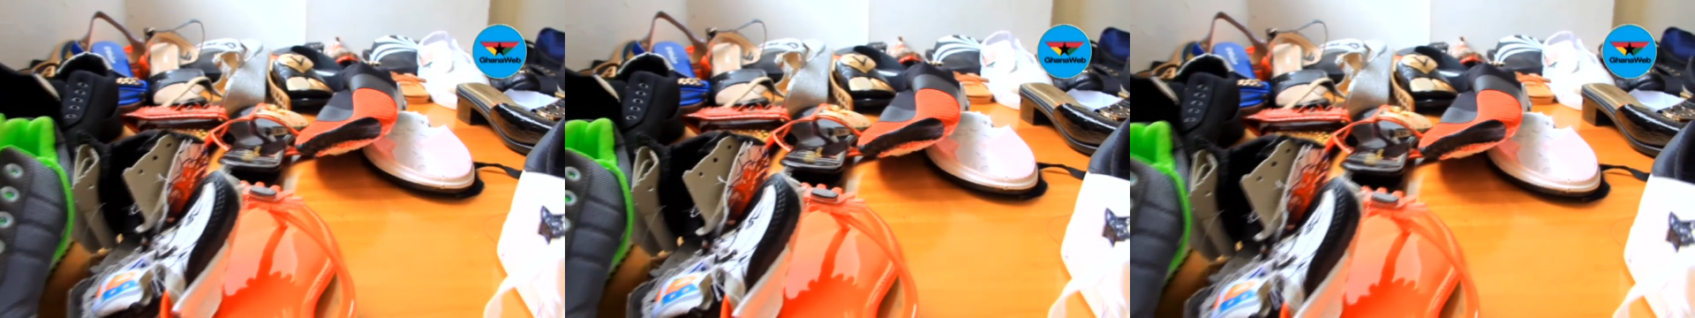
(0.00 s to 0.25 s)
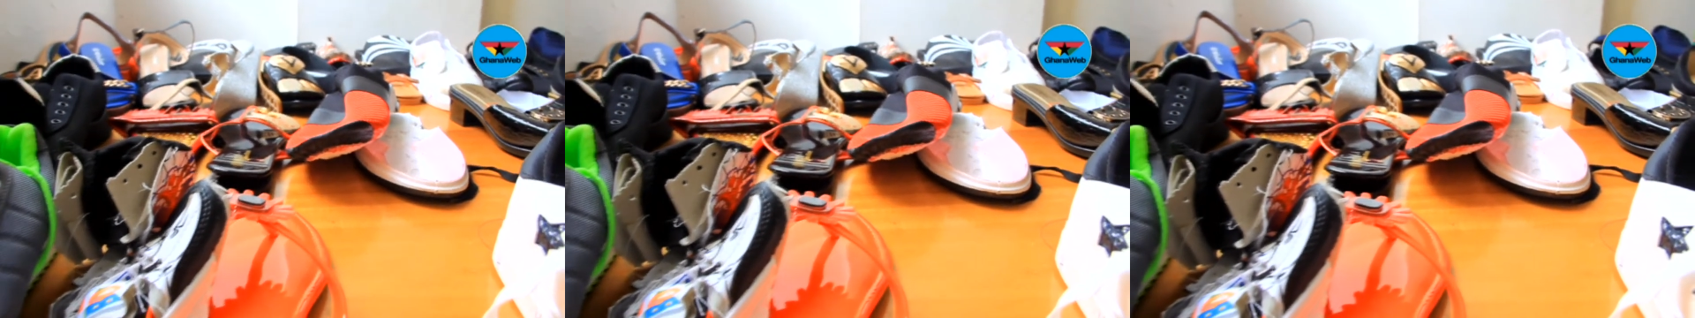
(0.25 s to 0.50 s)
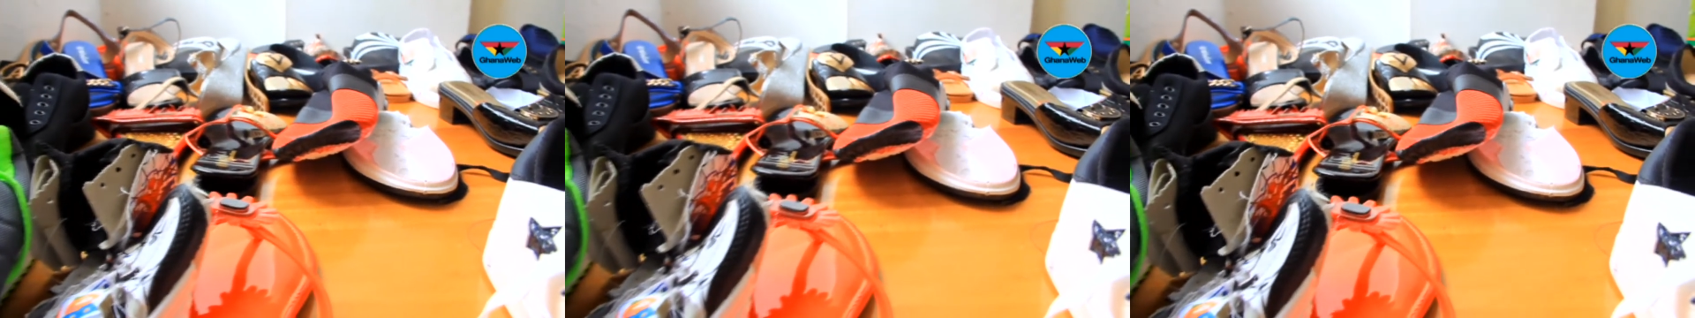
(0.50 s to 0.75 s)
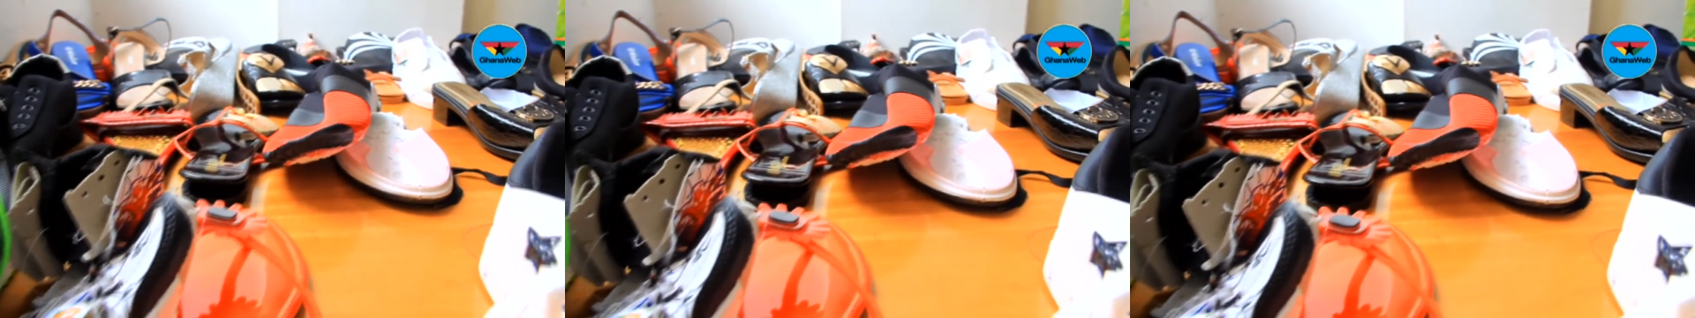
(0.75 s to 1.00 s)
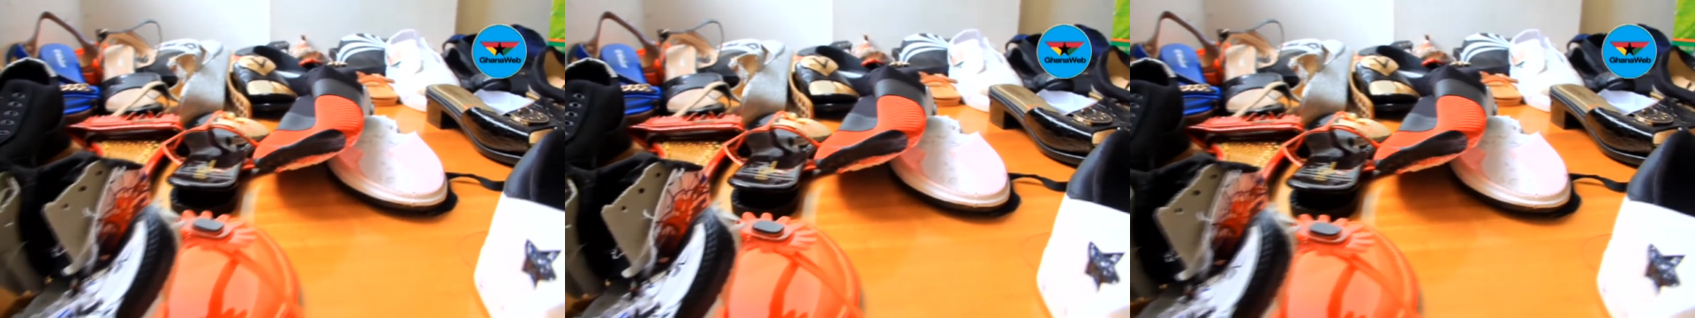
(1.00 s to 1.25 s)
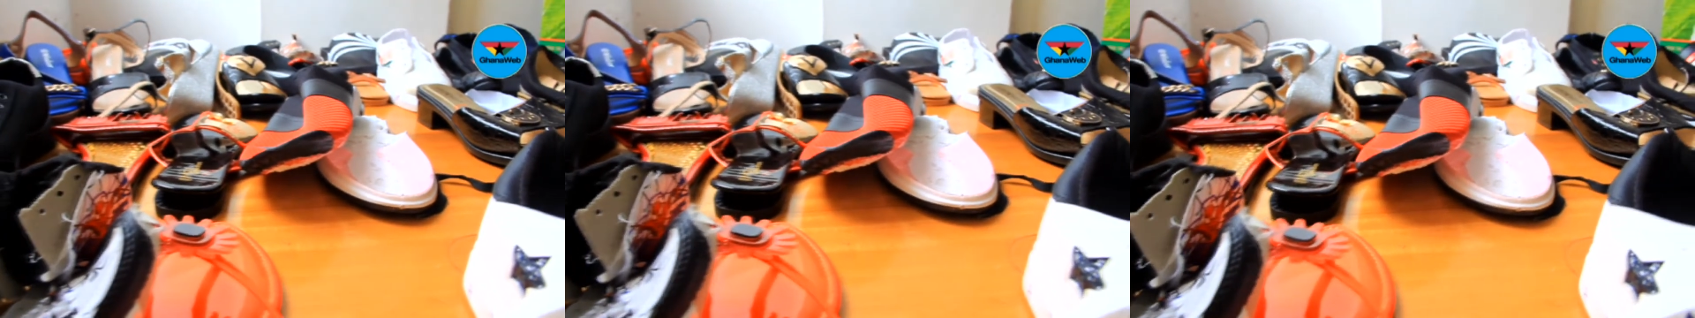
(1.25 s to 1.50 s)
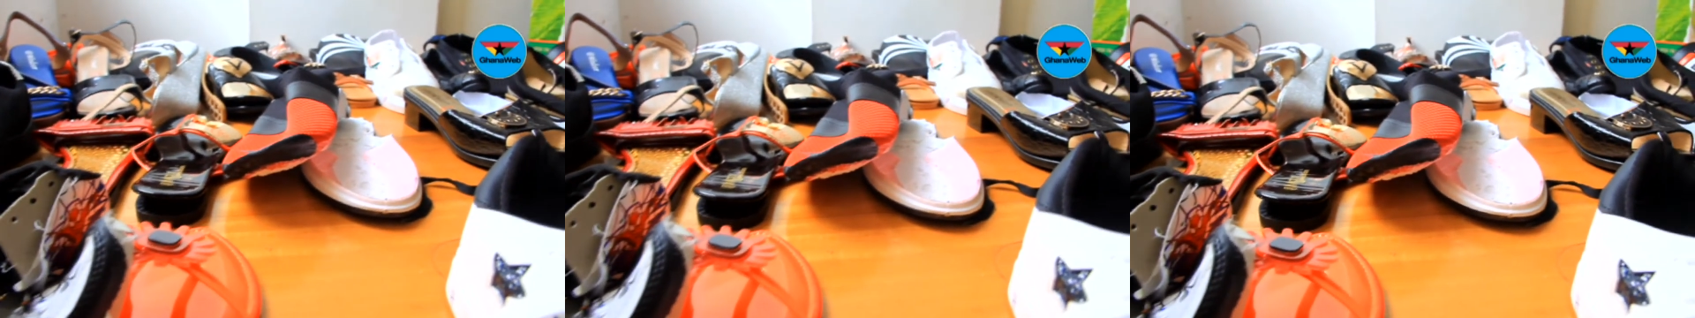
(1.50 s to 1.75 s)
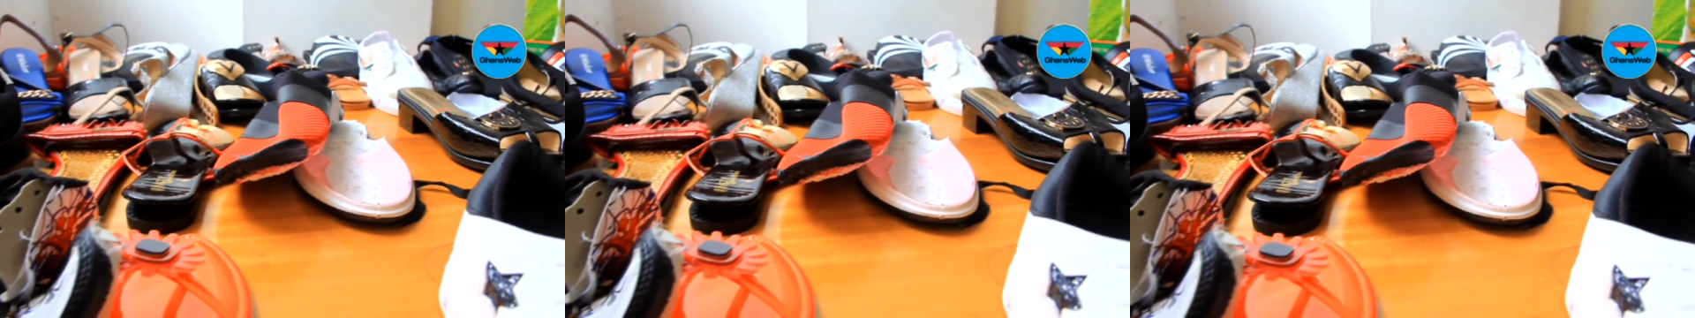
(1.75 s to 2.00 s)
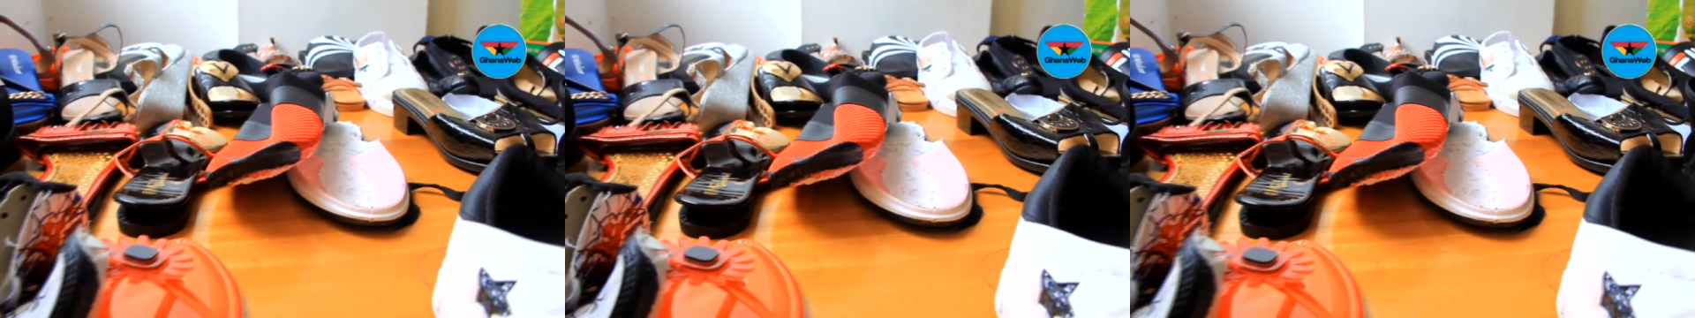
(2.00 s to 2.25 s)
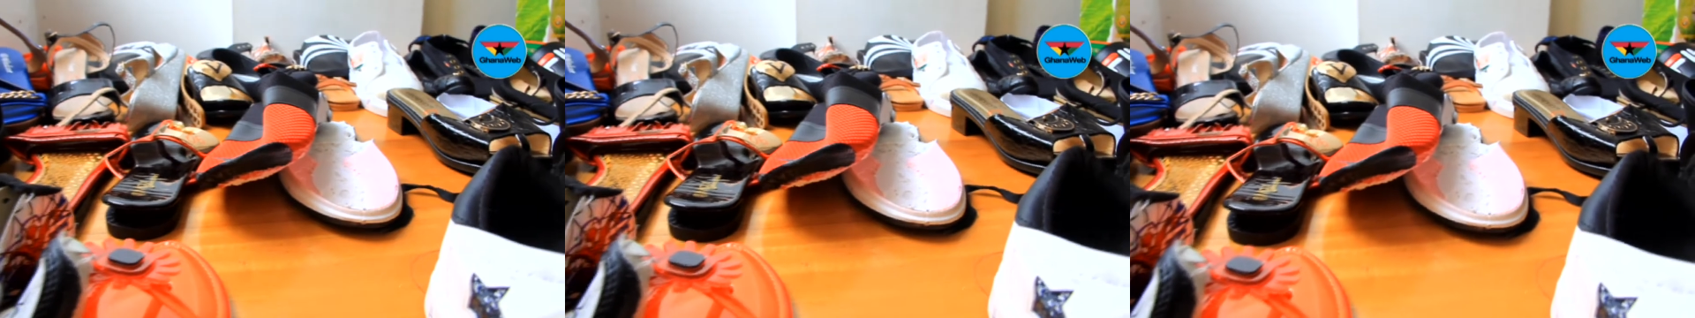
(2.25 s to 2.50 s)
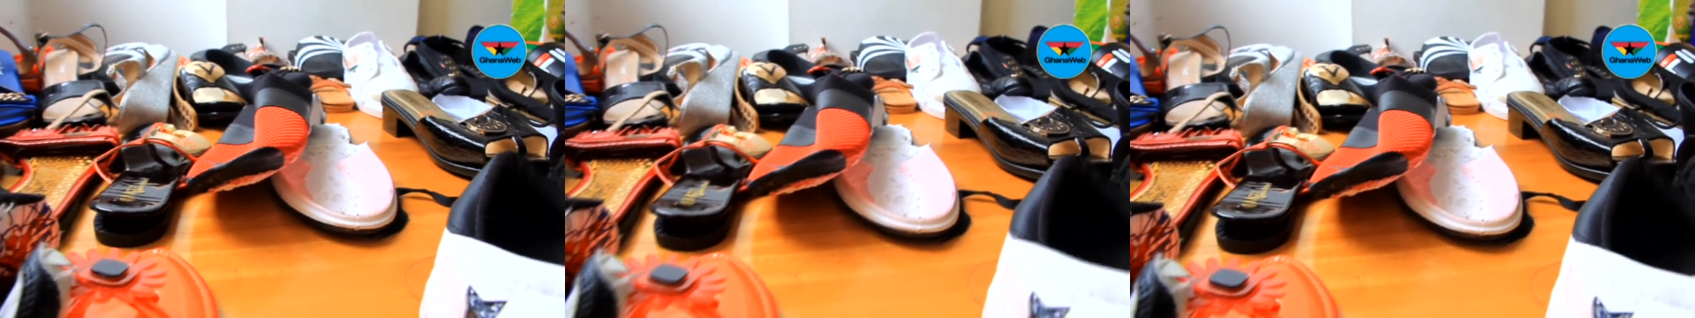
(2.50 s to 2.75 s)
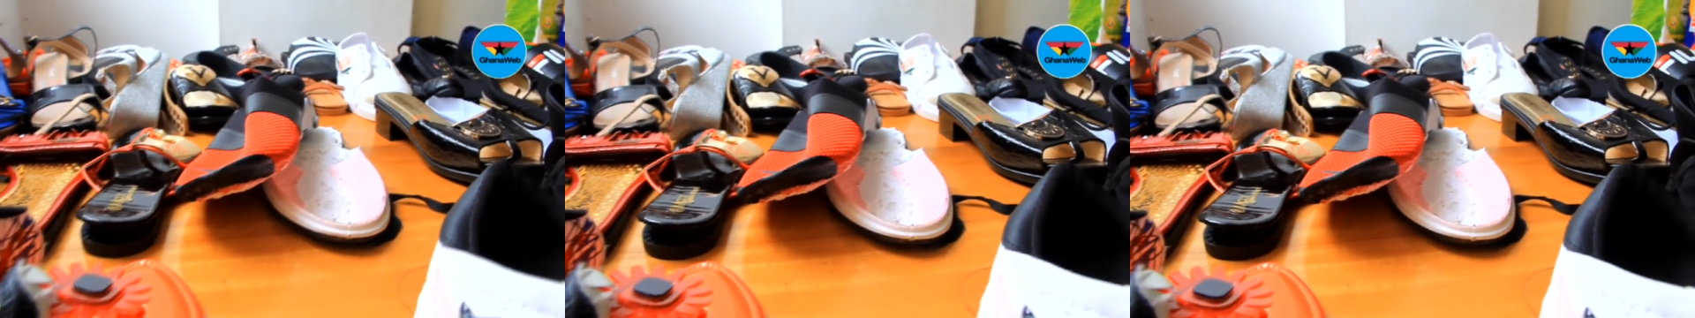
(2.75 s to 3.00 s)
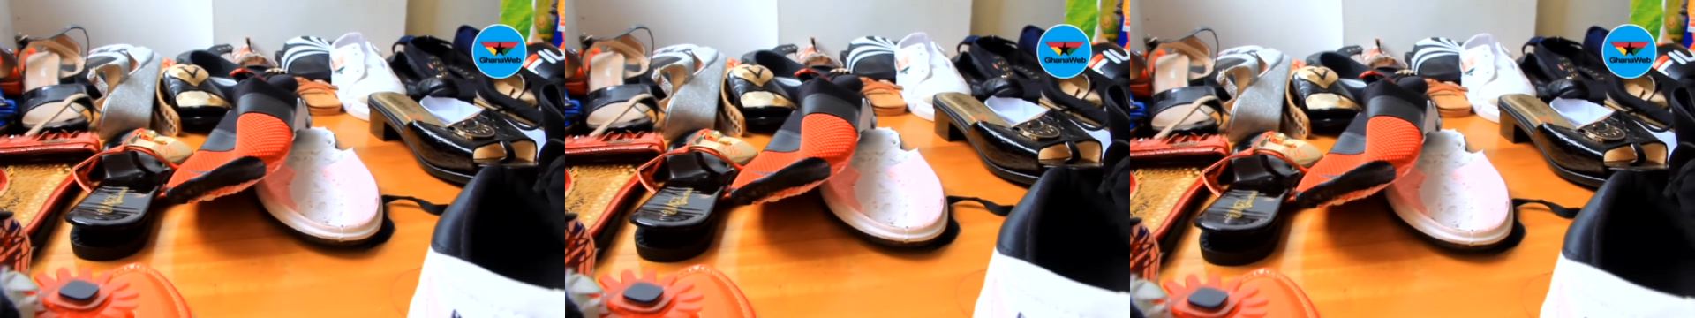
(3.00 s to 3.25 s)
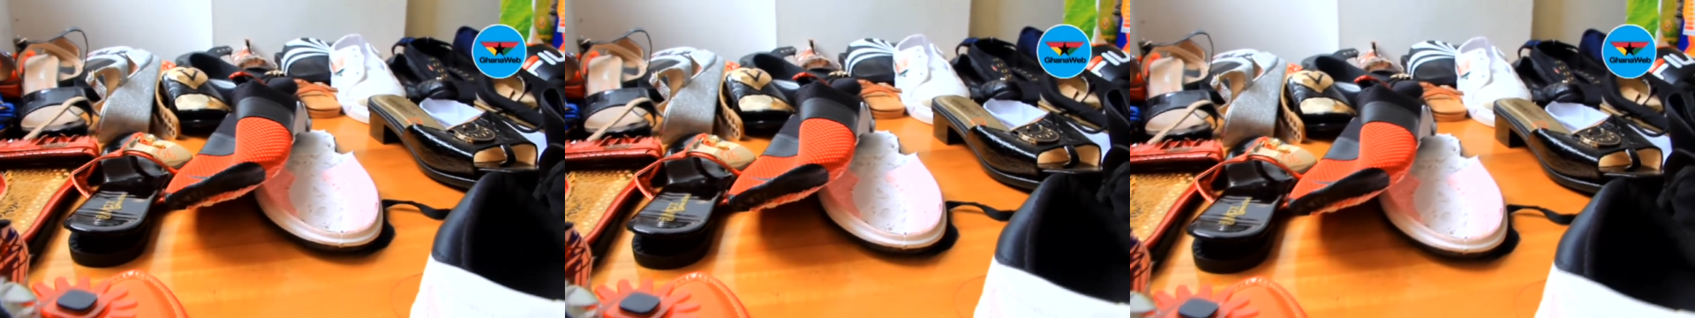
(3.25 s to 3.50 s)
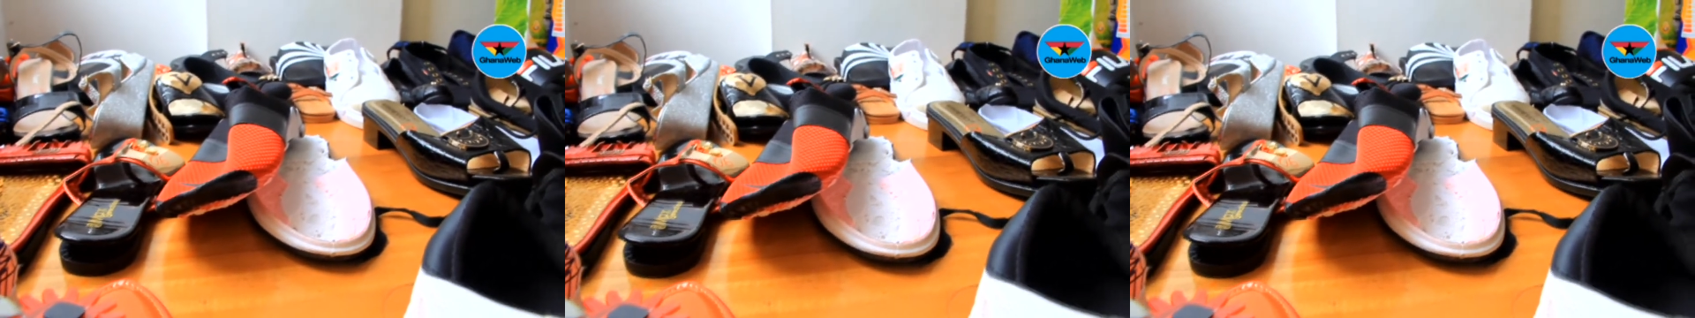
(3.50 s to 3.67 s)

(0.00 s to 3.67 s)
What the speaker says: (no speaker visible)